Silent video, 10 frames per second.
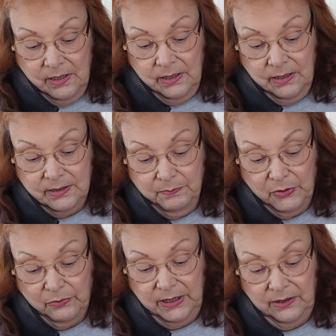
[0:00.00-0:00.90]
It's
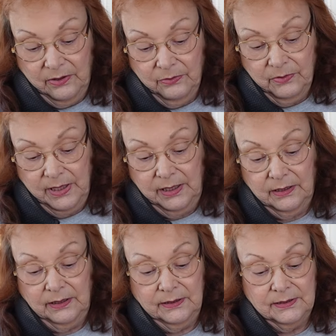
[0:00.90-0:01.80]
merino,
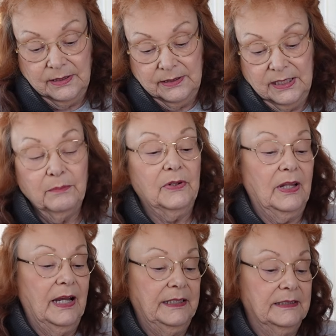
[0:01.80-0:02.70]
and it's
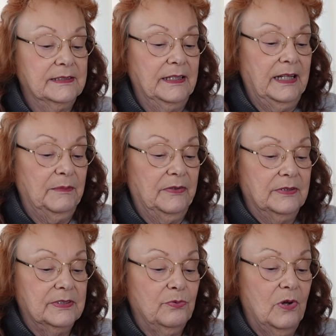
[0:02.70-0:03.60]
Timberline is the name of
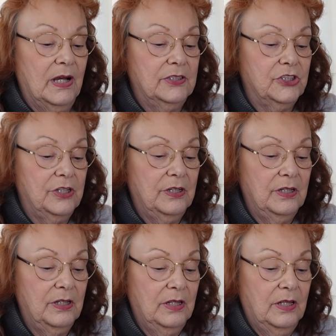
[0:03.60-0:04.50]
this swatch.
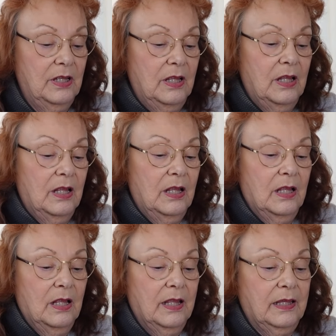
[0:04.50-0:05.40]

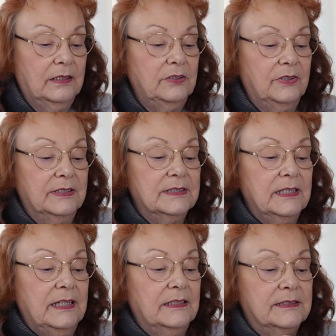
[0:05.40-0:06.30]
And you can
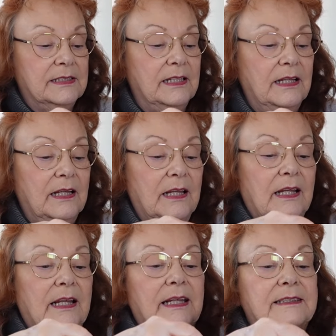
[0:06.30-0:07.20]
see it's
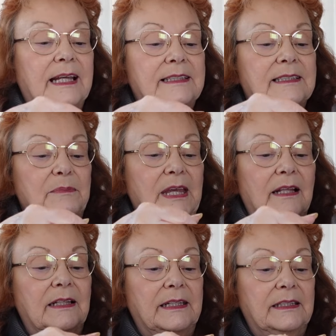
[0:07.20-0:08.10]
got some
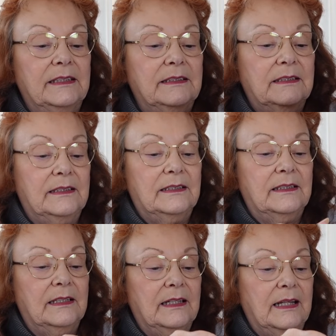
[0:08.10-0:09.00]
yellow in it,
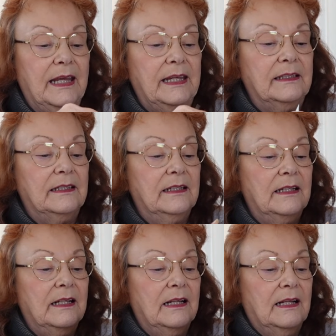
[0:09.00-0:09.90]
and
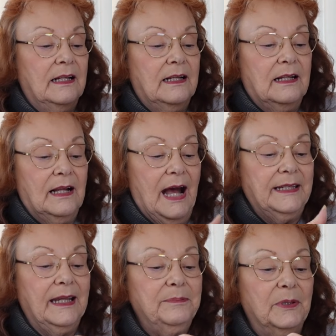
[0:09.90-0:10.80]
I
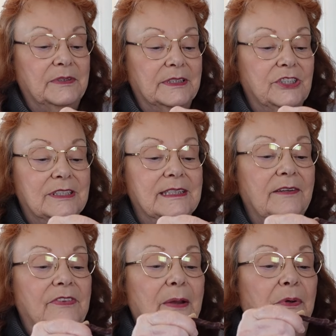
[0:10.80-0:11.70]
kept them to just see
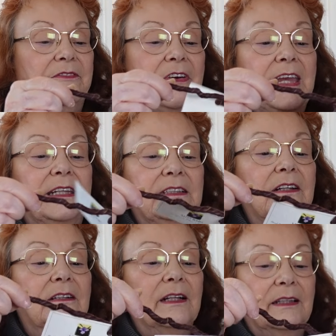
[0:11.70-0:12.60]
if they would fade
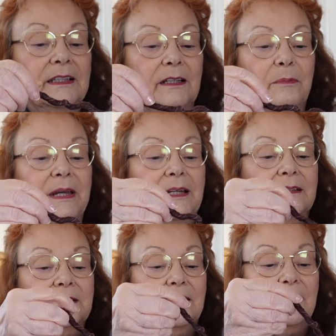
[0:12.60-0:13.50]
a little bit,
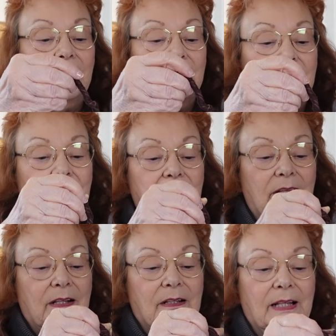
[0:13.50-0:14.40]
Now
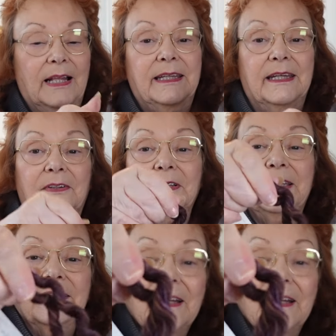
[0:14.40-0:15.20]
I can't really get